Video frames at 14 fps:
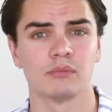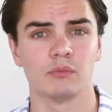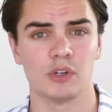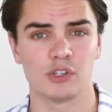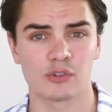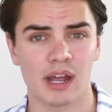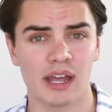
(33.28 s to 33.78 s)

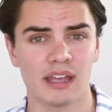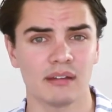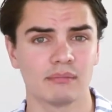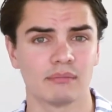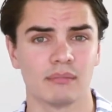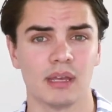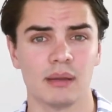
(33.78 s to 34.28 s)
we dry
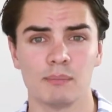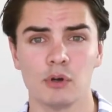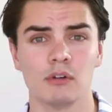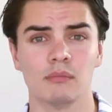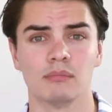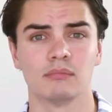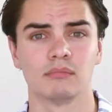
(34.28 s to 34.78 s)
it, and
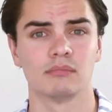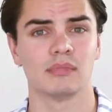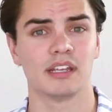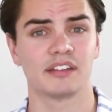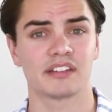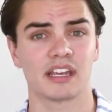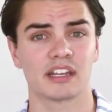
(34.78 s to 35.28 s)
boom,
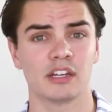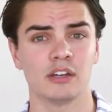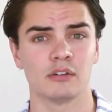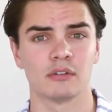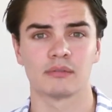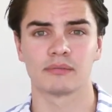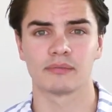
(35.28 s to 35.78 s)
it's like
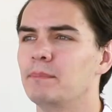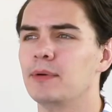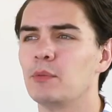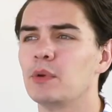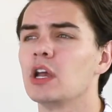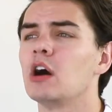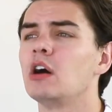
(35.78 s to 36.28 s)
new. But
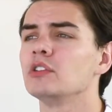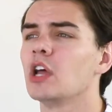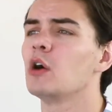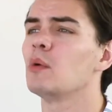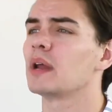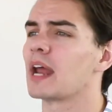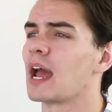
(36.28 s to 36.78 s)
we all
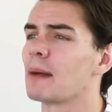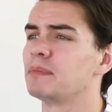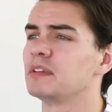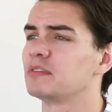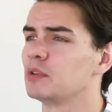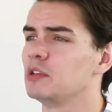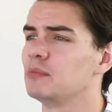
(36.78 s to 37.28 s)
know what
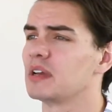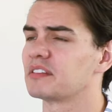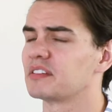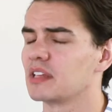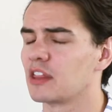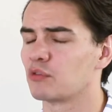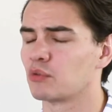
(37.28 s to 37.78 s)
happens when you
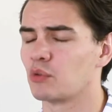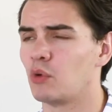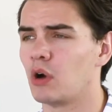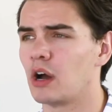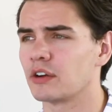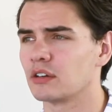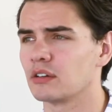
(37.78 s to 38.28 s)
mix leather with
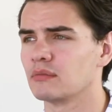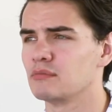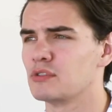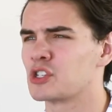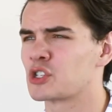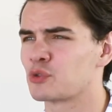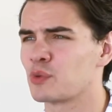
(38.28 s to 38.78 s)
water.
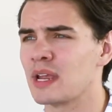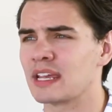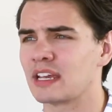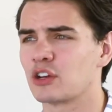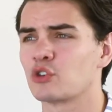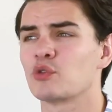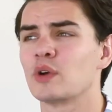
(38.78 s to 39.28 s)

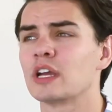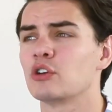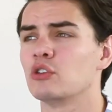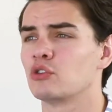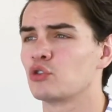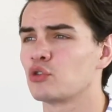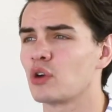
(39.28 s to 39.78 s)
Shrink,
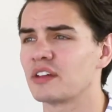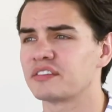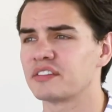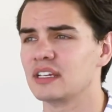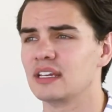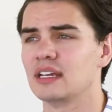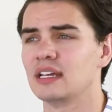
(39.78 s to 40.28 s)
crinkle,
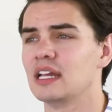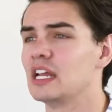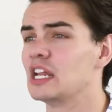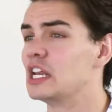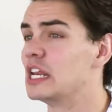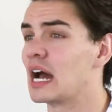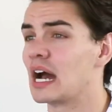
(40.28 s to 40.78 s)
crusty,
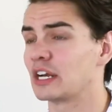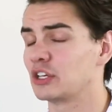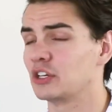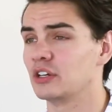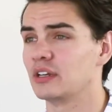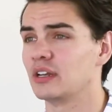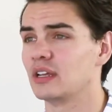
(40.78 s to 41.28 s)
not
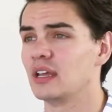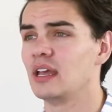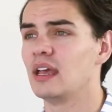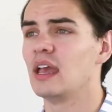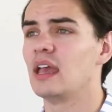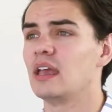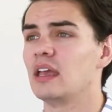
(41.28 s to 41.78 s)
good.
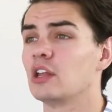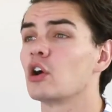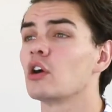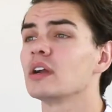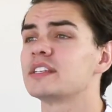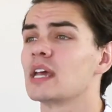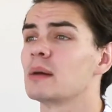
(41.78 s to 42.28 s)
In
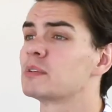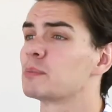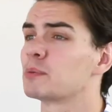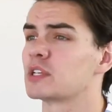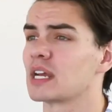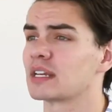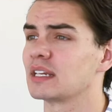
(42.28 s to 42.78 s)
our attempt to
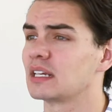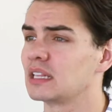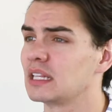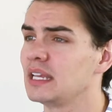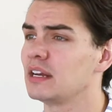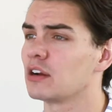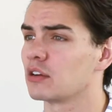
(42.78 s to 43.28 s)
protect and
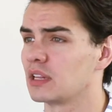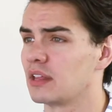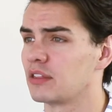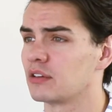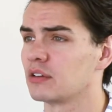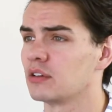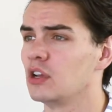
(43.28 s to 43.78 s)
clean our
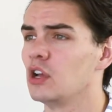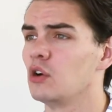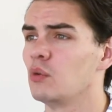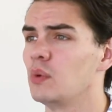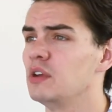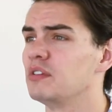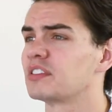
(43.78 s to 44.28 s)
leather,
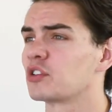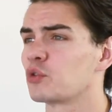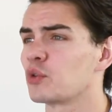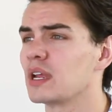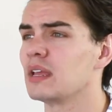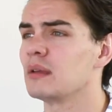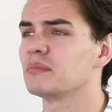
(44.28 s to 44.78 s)
we use
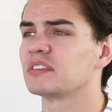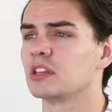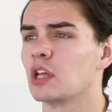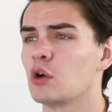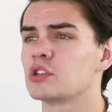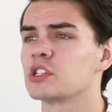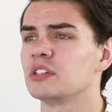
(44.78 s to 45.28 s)
creams,
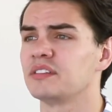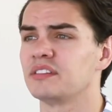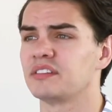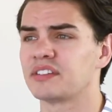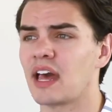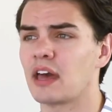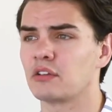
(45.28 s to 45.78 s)
lotions, and
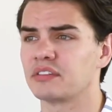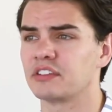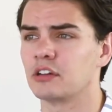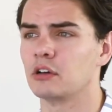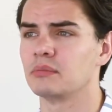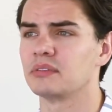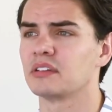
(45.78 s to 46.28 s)
saddle
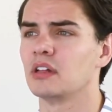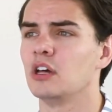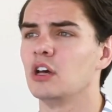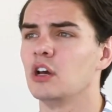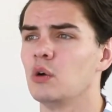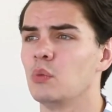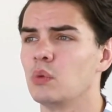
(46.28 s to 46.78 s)
soaps.
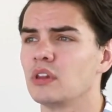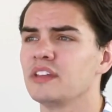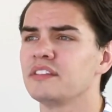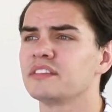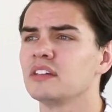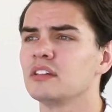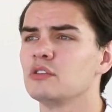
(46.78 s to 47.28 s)
While
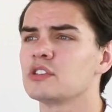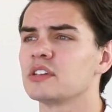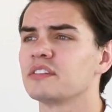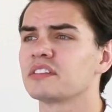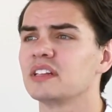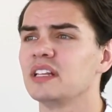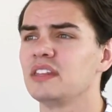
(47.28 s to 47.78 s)
these
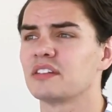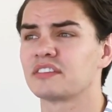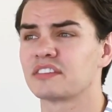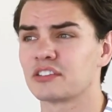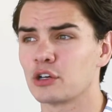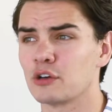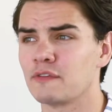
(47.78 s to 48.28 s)
solutions clean the
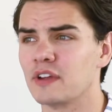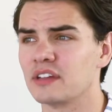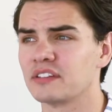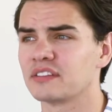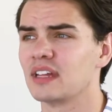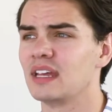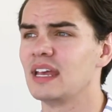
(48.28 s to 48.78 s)

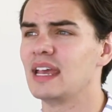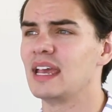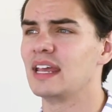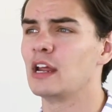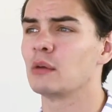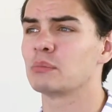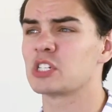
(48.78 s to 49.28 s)
surface
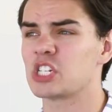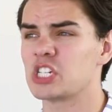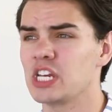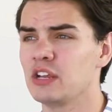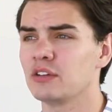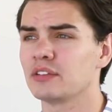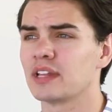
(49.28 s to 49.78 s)
and help
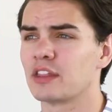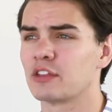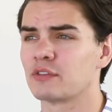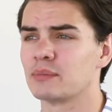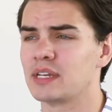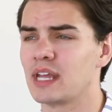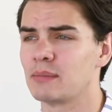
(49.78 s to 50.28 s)
shield leather
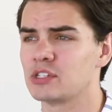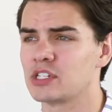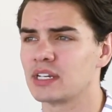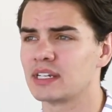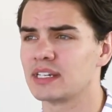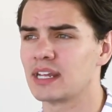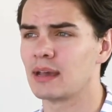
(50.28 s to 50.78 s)
from
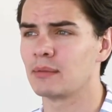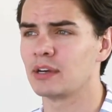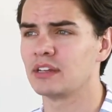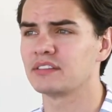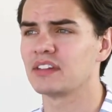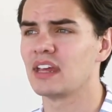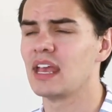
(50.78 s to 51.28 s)
damaging
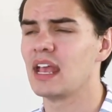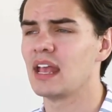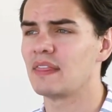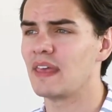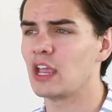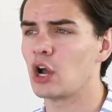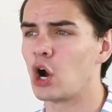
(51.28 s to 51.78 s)
contaminants,
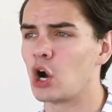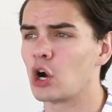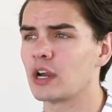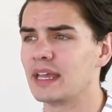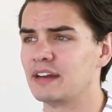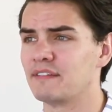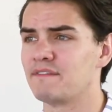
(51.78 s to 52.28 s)
they
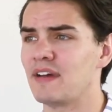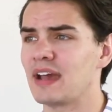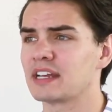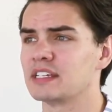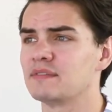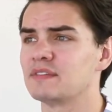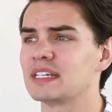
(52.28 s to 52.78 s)
are
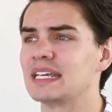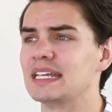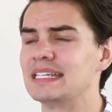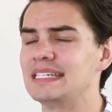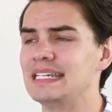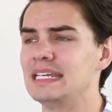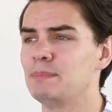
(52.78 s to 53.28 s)
ineffective to
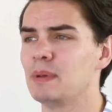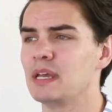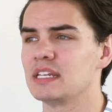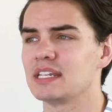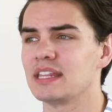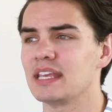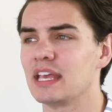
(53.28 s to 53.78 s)
get deep
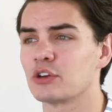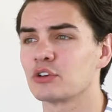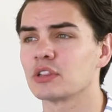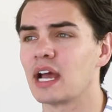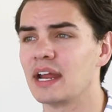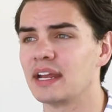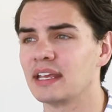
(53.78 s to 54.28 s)
into the inner
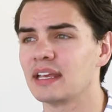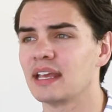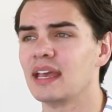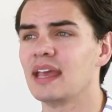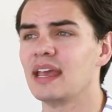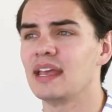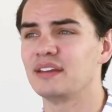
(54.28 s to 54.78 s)
lining
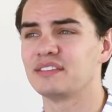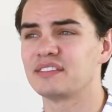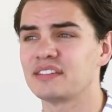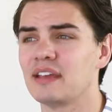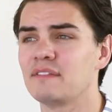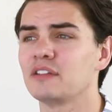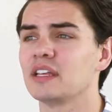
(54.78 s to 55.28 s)
and
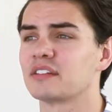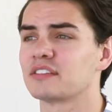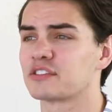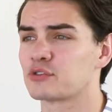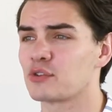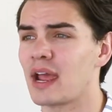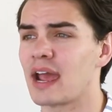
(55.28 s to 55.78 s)
safely
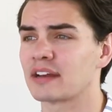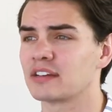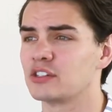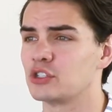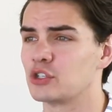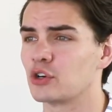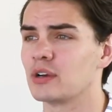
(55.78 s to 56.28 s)

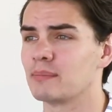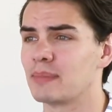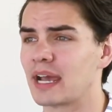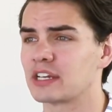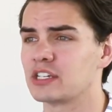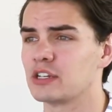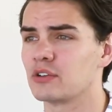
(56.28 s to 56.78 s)
extract dirt and
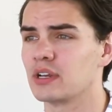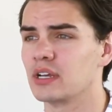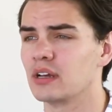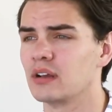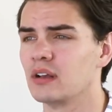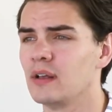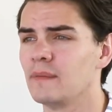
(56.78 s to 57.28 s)
bacteria.